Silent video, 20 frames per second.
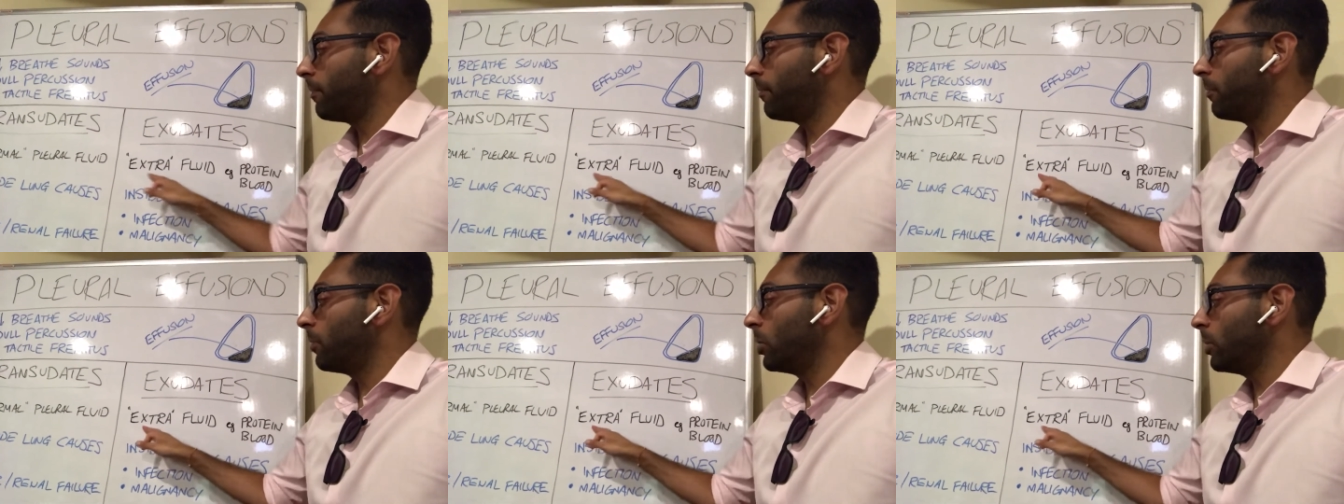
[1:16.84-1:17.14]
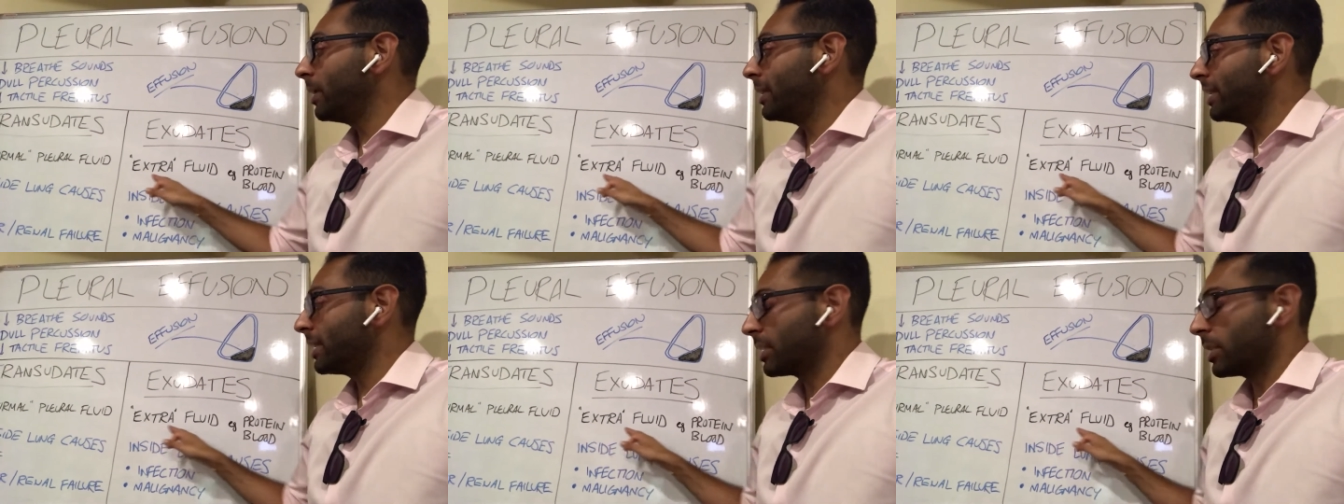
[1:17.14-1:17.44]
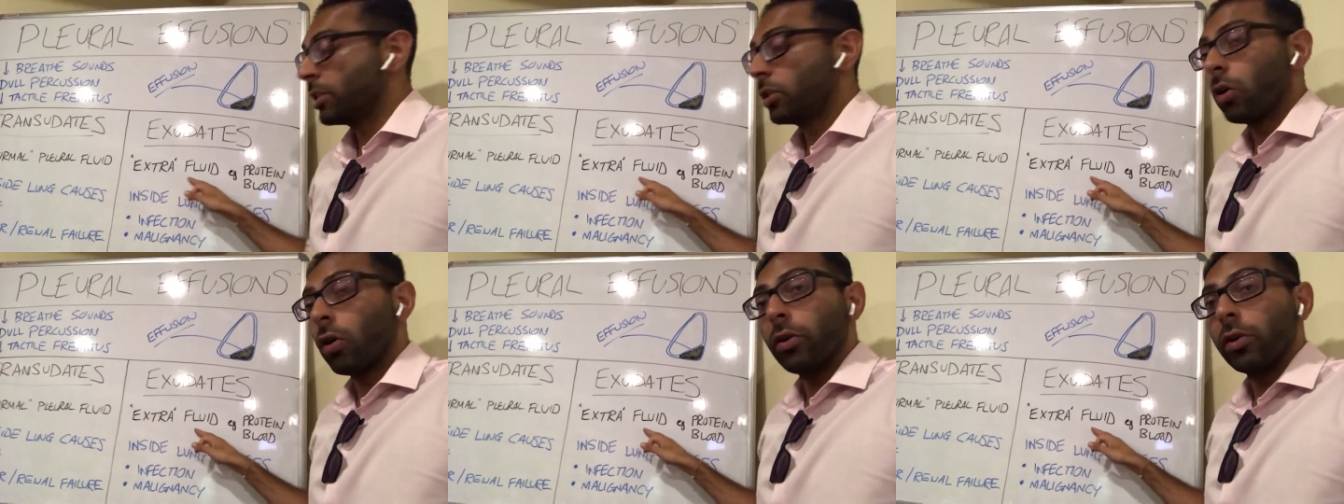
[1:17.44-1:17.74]
fluid that's
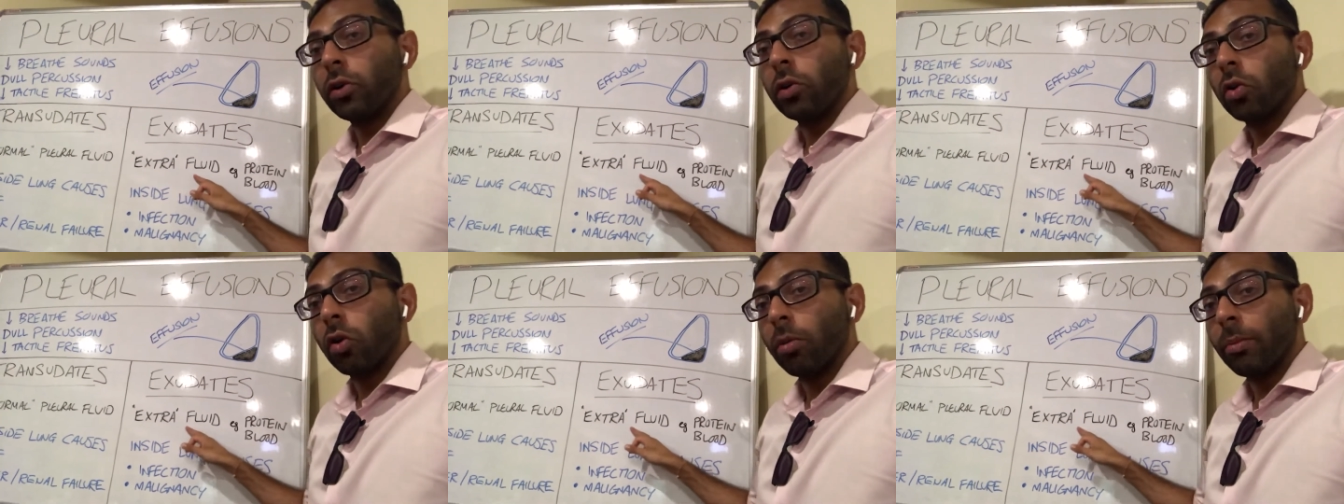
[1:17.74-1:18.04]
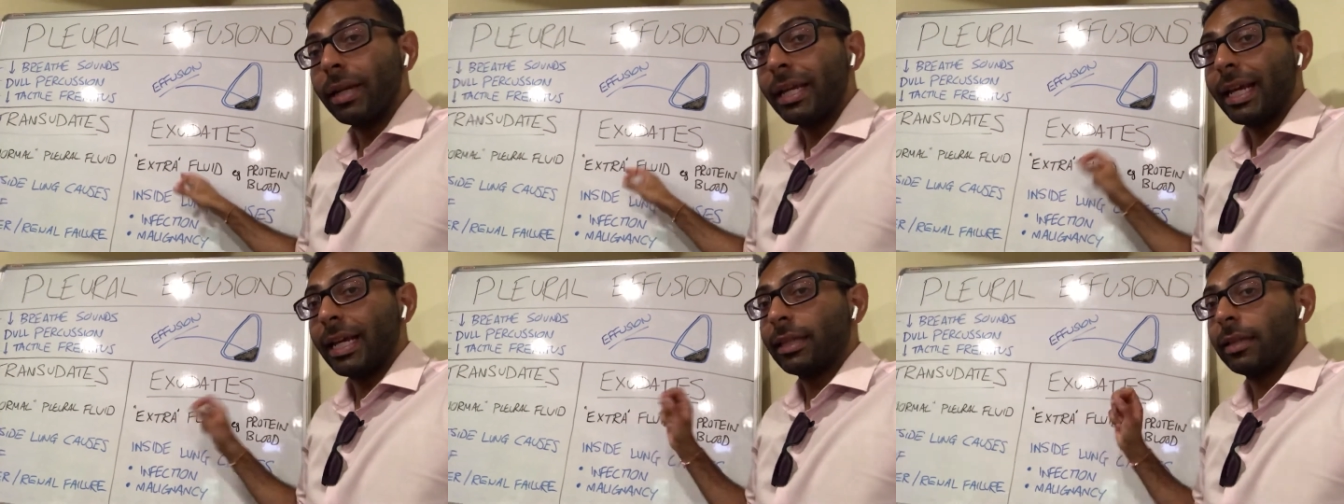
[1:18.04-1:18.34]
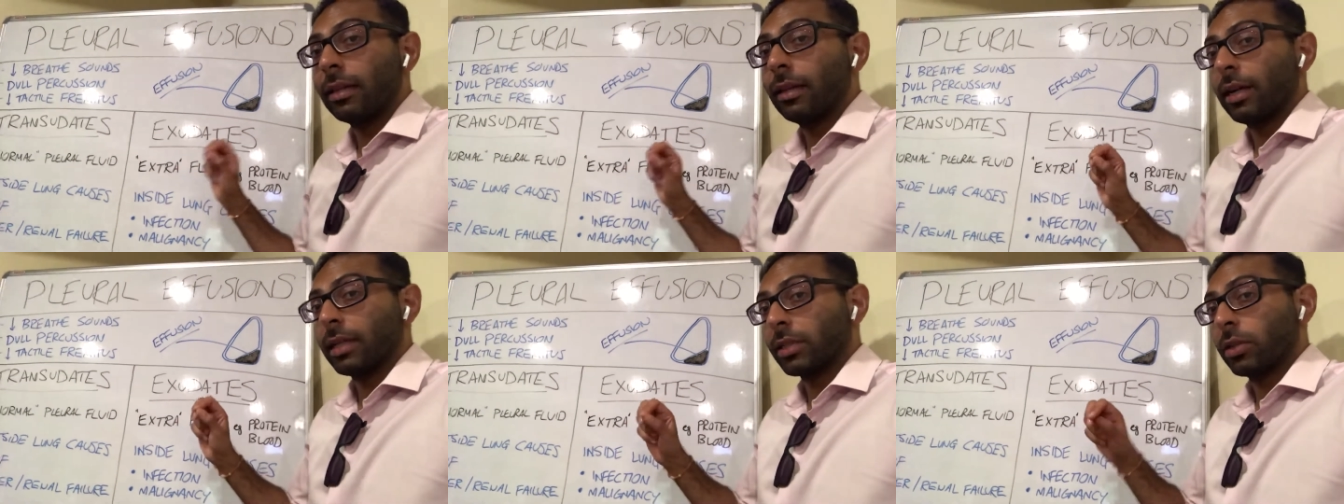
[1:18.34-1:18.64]
not normally in
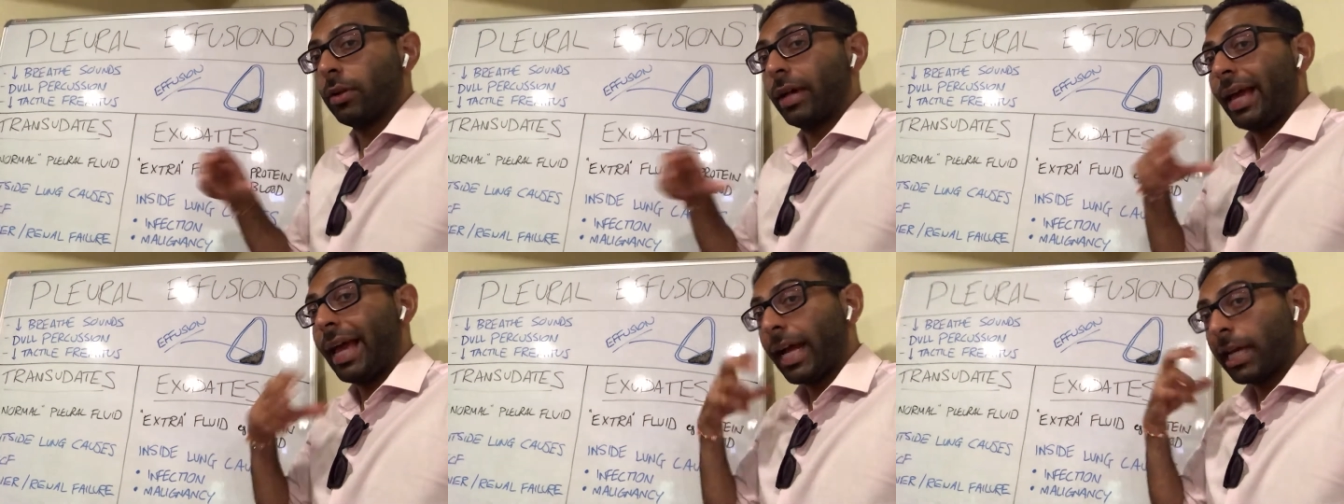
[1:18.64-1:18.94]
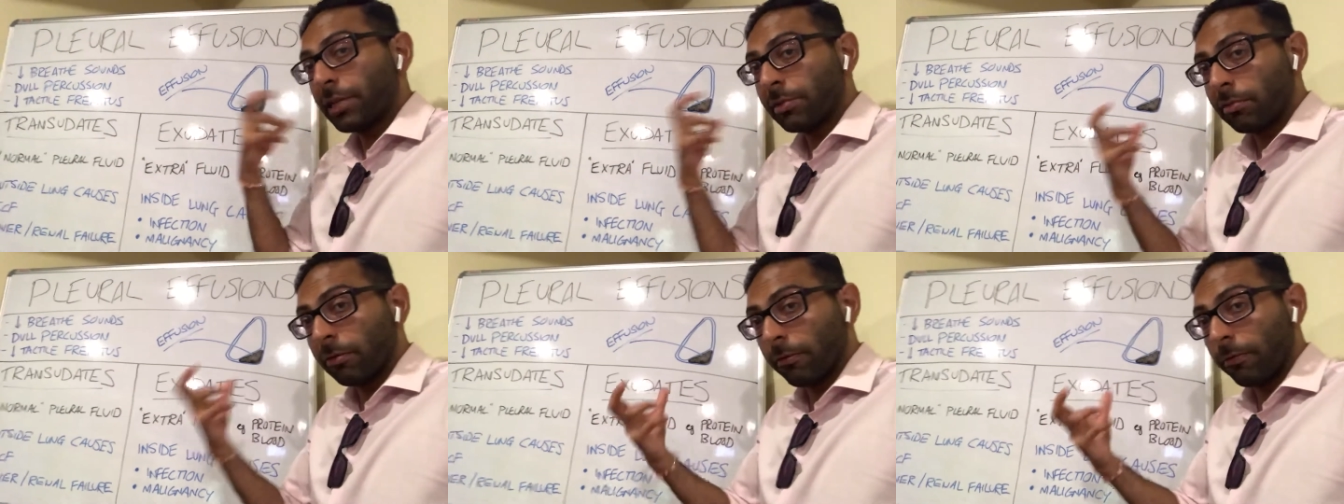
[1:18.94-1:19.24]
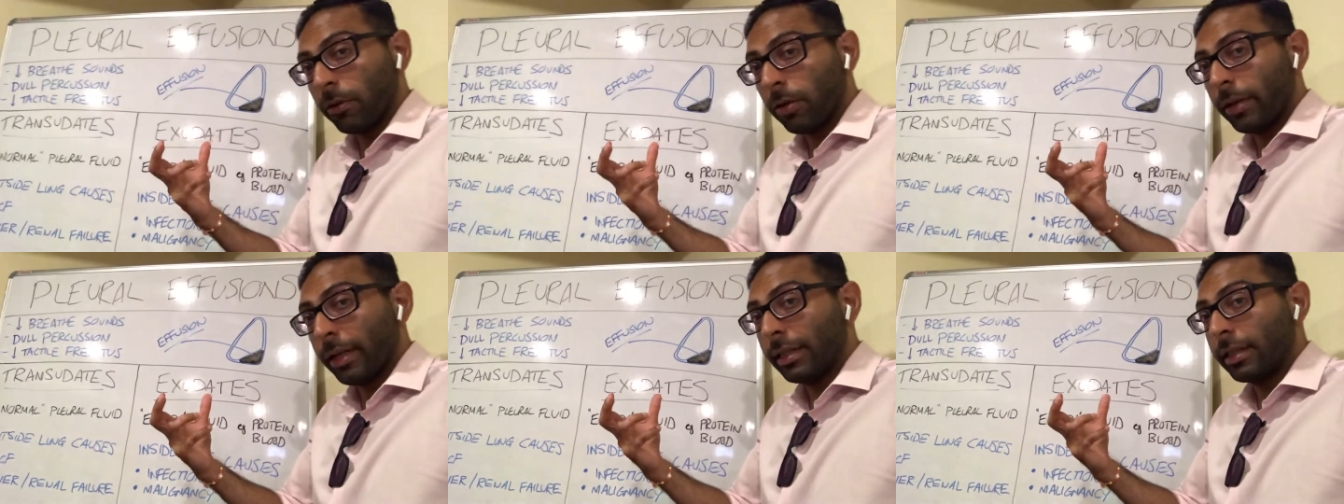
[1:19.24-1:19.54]
the lung. So extra
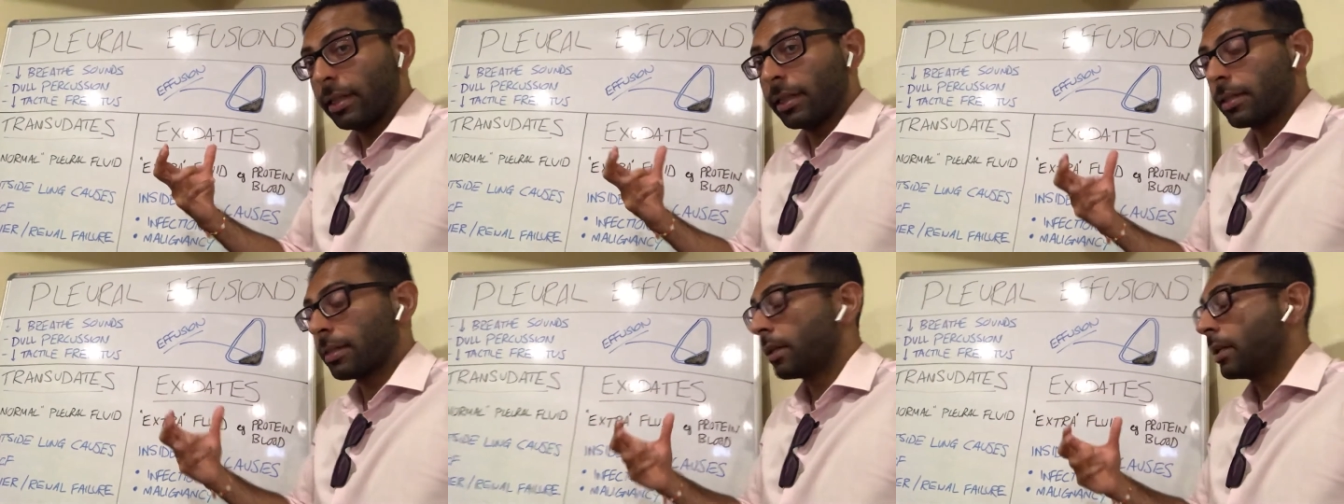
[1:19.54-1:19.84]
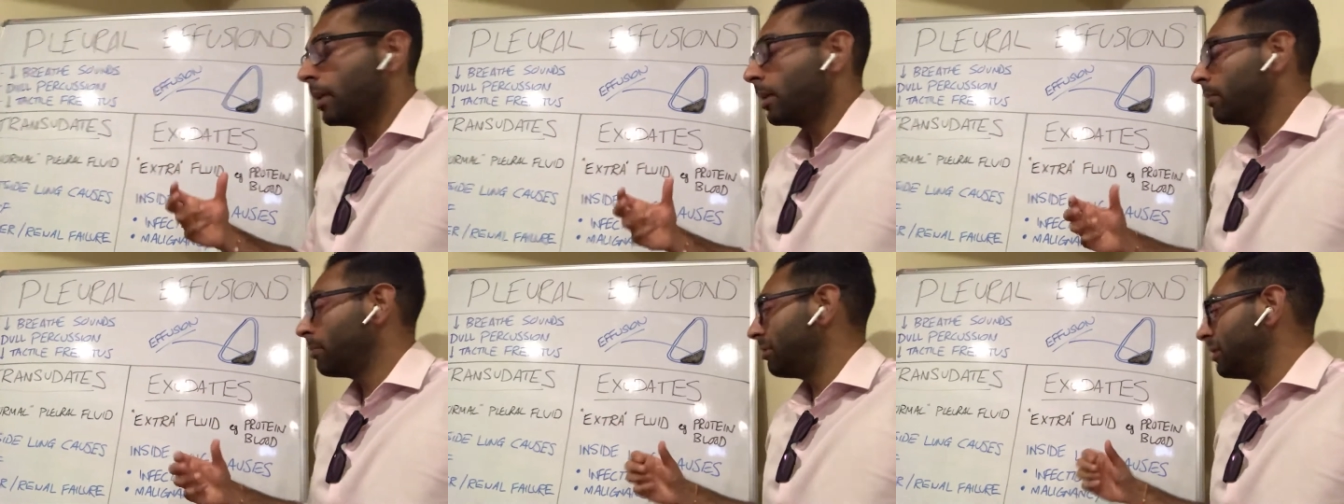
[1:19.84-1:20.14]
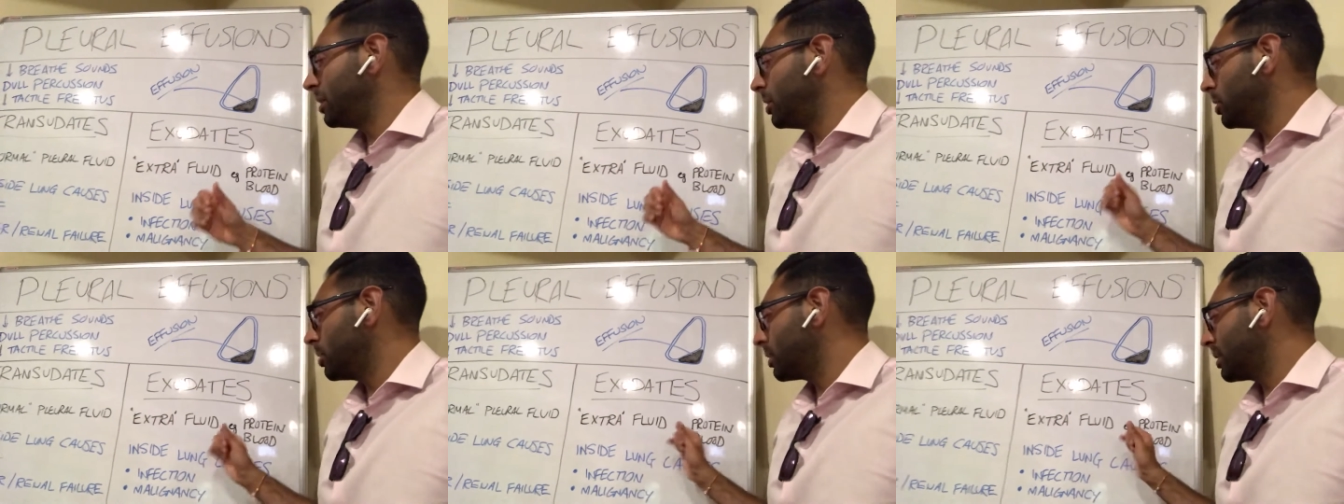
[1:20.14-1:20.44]
fluid that's
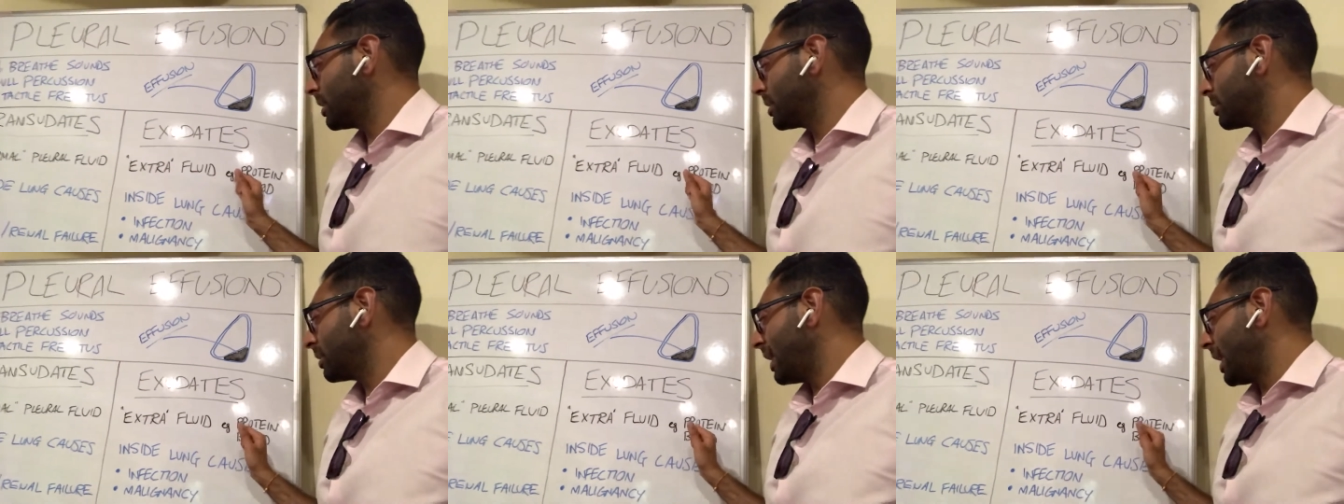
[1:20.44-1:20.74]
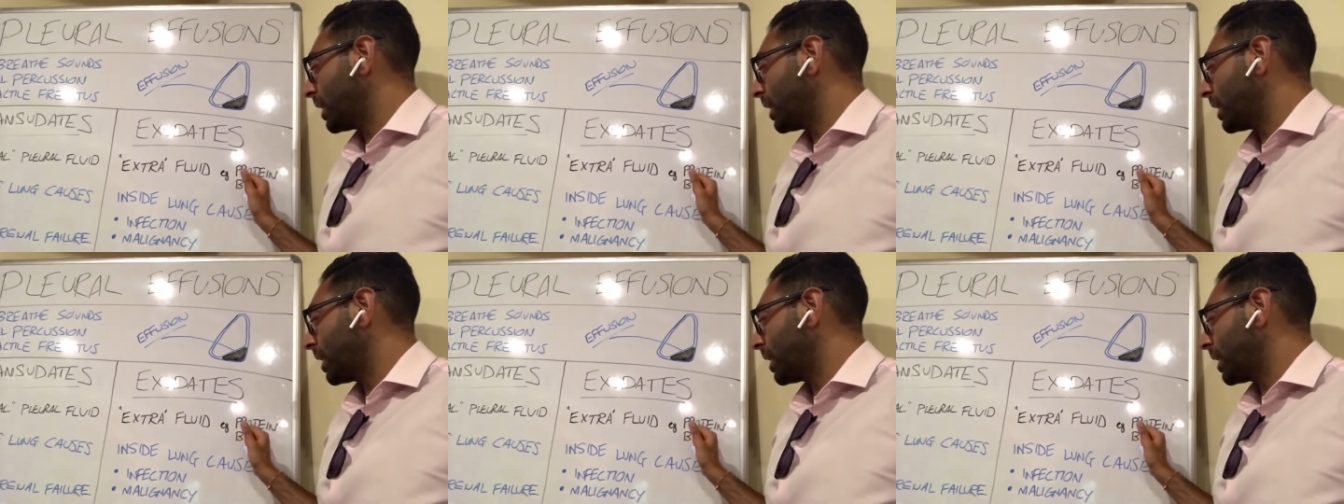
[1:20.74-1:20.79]
produce things like